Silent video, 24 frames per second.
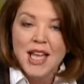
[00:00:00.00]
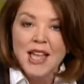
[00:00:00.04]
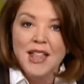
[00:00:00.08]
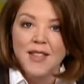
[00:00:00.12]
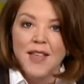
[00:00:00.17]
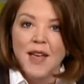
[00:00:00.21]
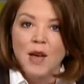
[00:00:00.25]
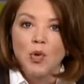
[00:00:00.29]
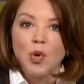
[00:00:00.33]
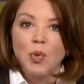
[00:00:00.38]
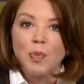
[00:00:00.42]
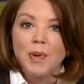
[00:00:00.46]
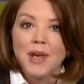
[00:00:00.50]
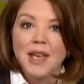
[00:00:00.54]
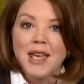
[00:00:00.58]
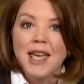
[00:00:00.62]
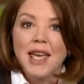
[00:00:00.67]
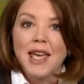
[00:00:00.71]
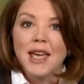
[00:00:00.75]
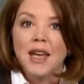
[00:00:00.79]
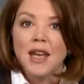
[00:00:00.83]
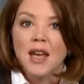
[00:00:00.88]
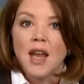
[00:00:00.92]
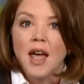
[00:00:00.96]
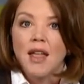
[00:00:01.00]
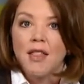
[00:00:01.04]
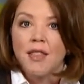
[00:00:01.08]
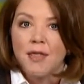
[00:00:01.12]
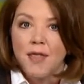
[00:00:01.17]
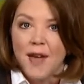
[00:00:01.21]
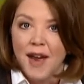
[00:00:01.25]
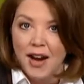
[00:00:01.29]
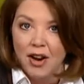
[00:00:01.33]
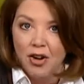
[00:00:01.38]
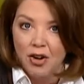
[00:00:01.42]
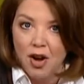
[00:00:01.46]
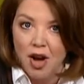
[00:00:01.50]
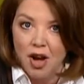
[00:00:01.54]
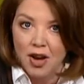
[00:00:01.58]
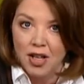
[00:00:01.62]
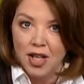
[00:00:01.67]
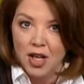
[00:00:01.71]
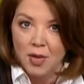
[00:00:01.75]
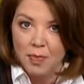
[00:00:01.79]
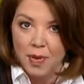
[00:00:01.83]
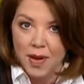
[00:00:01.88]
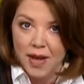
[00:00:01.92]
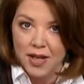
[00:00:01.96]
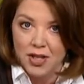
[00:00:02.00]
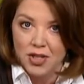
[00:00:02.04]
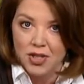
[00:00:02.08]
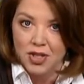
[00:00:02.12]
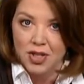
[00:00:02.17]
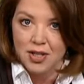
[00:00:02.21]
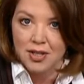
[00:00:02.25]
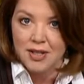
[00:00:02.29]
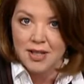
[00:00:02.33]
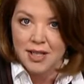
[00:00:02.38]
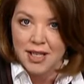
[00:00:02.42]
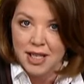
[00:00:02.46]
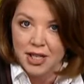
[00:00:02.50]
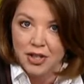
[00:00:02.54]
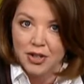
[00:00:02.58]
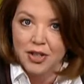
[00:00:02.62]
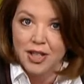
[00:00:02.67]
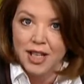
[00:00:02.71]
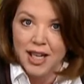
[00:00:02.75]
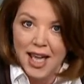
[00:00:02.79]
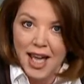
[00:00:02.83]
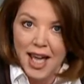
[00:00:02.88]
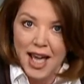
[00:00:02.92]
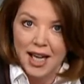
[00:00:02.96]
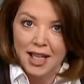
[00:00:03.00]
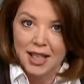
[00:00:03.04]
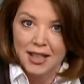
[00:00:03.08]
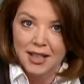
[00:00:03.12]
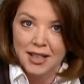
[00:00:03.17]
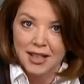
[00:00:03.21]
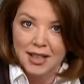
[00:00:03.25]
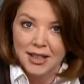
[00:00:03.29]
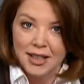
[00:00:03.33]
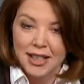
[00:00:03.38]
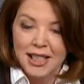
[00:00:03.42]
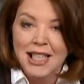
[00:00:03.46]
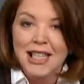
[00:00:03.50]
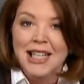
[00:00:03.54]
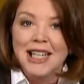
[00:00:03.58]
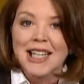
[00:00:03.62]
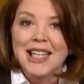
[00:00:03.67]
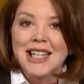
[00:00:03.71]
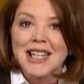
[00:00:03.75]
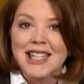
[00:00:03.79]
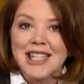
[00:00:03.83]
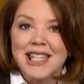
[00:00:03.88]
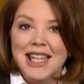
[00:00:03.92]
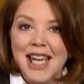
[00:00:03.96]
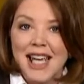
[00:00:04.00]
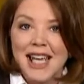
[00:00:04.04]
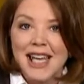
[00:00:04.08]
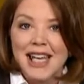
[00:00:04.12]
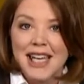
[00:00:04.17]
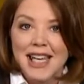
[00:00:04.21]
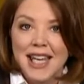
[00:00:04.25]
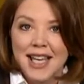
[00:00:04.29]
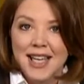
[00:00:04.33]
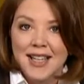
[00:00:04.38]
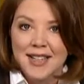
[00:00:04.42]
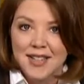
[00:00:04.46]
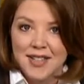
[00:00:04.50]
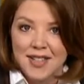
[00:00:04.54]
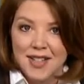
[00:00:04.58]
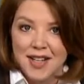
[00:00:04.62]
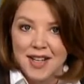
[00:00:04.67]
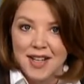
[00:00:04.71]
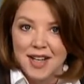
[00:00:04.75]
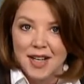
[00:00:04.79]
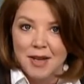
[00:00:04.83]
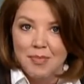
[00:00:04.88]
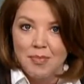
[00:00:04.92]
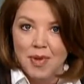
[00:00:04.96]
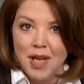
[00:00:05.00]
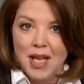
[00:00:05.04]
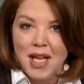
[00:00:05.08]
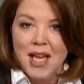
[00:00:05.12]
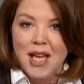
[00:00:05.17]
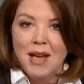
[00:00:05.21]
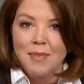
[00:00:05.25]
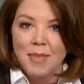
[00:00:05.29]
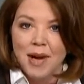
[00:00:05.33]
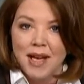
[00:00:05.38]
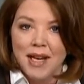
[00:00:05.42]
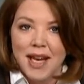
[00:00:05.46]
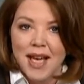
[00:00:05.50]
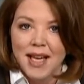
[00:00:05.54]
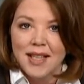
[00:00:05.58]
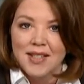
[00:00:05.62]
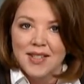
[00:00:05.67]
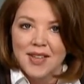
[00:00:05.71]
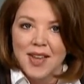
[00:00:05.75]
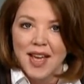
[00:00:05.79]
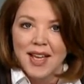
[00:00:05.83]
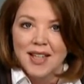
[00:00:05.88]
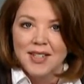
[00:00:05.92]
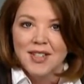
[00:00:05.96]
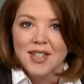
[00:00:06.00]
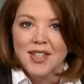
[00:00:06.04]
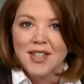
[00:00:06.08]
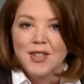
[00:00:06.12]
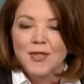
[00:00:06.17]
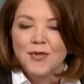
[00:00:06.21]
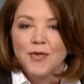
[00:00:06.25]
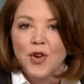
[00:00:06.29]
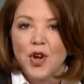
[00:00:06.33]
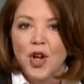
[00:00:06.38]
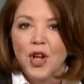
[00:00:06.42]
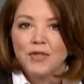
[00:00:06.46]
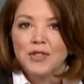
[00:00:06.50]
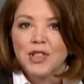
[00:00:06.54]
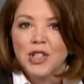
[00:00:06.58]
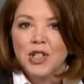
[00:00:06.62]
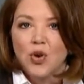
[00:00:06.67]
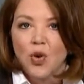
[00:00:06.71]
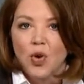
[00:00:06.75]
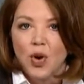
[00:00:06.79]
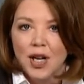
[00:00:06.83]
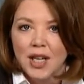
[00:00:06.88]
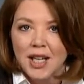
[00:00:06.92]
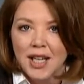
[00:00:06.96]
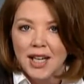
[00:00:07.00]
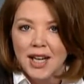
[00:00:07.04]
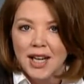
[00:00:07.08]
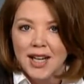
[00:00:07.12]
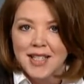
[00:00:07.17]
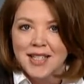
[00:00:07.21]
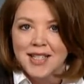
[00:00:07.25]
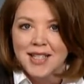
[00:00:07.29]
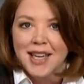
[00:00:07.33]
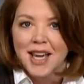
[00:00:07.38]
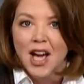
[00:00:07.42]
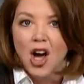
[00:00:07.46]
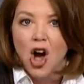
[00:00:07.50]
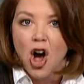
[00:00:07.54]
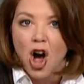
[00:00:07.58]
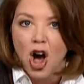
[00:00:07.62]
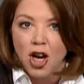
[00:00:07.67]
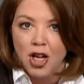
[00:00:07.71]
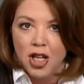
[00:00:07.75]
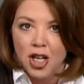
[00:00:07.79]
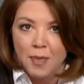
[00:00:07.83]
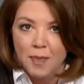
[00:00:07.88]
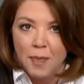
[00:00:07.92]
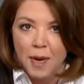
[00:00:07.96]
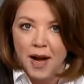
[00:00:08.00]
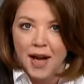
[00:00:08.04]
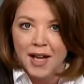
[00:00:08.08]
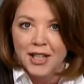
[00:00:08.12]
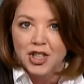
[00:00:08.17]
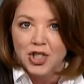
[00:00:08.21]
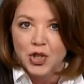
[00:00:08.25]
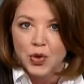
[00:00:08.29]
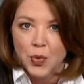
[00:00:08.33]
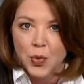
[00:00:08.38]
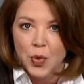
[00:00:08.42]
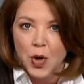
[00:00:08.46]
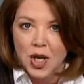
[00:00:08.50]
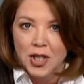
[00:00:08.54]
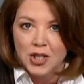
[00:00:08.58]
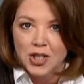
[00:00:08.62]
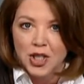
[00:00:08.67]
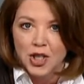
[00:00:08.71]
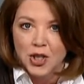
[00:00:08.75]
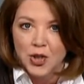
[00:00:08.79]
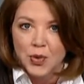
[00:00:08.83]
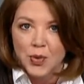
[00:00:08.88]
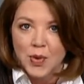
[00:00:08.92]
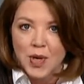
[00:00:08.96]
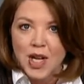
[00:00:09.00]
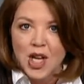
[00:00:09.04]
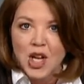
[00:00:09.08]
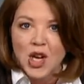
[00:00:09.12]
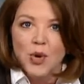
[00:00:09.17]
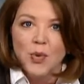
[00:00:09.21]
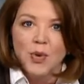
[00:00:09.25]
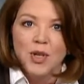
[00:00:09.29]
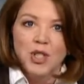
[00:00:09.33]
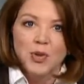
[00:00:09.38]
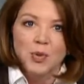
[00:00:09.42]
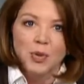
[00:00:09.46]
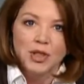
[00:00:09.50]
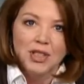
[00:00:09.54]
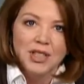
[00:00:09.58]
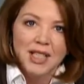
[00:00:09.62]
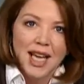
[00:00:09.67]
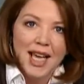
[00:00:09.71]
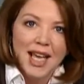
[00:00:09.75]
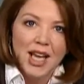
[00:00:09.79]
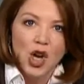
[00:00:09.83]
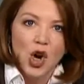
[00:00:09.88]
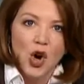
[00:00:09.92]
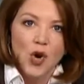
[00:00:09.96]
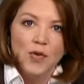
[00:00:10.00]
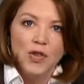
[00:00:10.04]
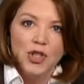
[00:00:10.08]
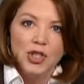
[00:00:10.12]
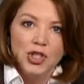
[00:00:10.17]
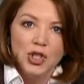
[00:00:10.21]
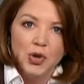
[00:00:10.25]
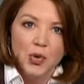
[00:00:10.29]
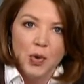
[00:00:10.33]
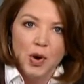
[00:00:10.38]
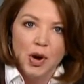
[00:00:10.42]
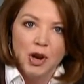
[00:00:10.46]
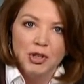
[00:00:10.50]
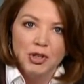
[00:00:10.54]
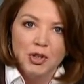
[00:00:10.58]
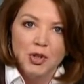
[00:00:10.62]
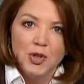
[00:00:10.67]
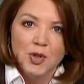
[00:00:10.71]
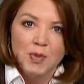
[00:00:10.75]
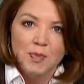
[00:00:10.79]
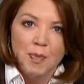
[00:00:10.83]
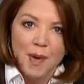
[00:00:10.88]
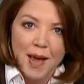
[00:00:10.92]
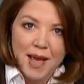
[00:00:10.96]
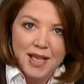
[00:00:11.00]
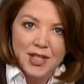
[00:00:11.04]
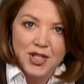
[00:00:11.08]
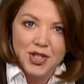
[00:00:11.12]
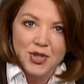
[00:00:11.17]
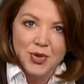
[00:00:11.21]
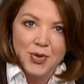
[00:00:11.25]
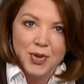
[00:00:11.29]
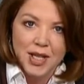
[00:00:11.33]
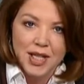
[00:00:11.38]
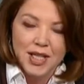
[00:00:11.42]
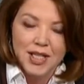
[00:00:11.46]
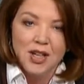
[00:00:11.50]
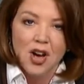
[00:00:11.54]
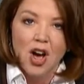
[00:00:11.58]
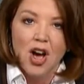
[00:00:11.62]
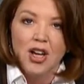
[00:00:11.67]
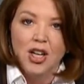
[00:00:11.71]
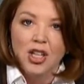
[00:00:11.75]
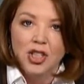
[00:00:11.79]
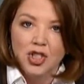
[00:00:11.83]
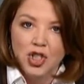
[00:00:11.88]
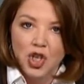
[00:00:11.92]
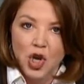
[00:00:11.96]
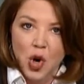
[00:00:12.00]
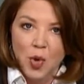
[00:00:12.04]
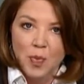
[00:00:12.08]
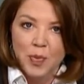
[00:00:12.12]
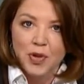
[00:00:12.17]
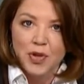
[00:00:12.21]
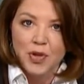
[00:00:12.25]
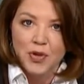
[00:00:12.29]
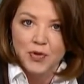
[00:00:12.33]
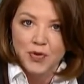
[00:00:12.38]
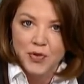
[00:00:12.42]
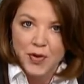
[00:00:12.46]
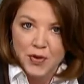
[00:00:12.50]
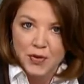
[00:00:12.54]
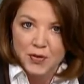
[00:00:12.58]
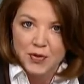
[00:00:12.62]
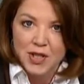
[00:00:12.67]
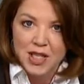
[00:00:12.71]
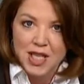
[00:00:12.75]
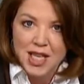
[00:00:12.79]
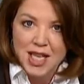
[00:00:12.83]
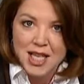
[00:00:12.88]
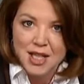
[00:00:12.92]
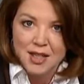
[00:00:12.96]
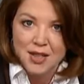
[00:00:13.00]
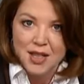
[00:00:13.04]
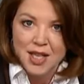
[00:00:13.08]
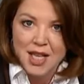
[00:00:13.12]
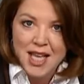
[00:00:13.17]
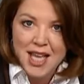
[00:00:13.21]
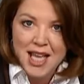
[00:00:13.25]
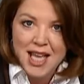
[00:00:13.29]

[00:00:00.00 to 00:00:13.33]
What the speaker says: They will begin their occupation here in Canada in 10 days' time. My next guest is involved in organizing Occupy Toronto, which will take over Toronto's Bay Street on October the 15th.